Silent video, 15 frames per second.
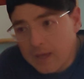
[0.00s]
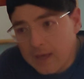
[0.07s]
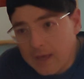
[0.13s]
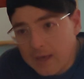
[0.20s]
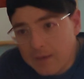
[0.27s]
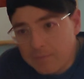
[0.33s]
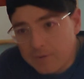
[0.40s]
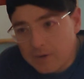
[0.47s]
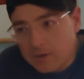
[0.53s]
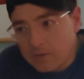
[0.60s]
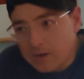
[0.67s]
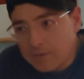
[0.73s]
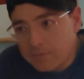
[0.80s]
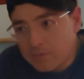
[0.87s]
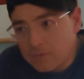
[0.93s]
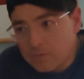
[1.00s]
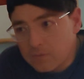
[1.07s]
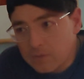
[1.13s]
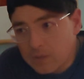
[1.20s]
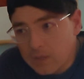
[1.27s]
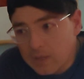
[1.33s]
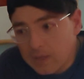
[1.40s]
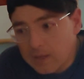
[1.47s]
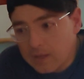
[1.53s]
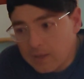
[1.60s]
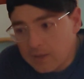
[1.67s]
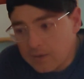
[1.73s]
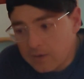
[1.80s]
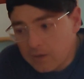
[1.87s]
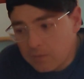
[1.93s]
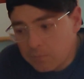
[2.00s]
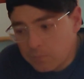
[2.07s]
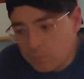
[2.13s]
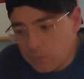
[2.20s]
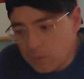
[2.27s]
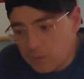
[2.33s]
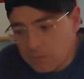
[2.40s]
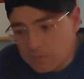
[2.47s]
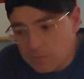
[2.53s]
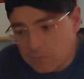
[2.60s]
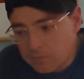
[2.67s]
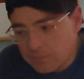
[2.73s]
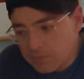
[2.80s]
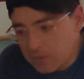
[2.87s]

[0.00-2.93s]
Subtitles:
I'm very grateful, and hope someone